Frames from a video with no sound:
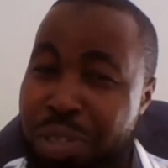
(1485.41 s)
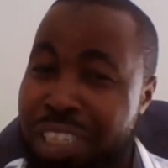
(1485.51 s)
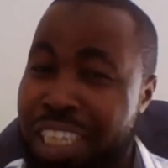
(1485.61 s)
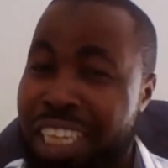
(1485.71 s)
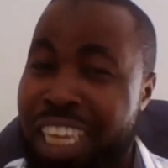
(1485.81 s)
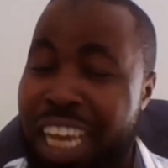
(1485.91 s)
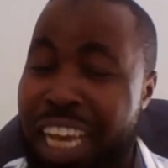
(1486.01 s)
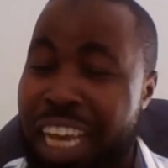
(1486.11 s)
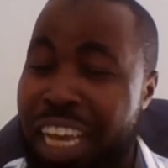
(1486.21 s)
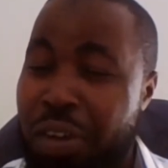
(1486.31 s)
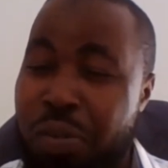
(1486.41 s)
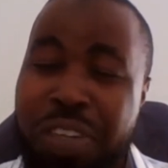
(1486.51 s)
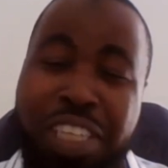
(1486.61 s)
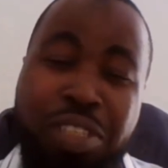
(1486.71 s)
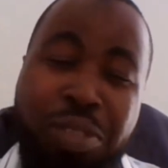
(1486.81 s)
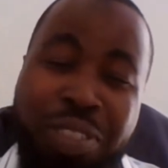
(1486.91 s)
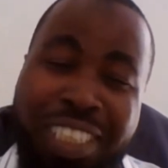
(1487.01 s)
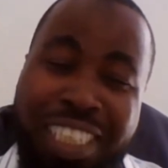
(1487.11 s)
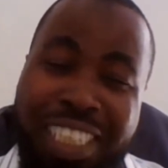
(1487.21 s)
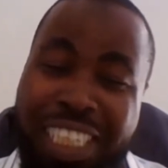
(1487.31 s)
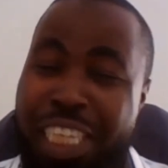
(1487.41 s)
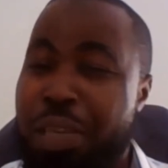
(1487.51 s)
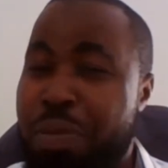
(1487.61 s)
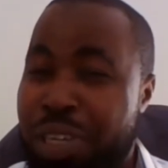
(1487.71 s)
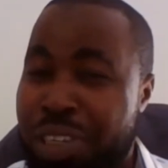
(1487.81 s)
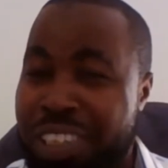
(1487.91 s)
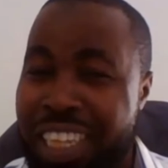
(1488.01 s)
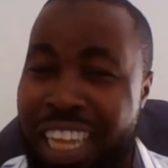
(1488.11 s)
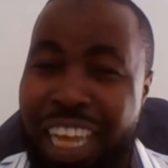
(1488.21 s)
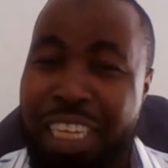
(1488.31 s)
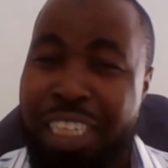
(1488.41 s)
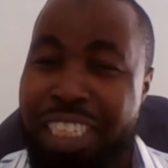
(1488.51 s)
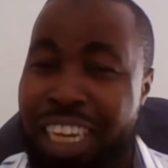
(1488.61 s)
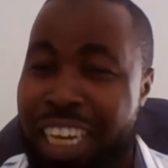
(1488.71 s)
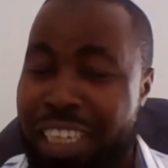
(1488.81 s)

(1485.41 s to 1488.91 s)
but they are only using email and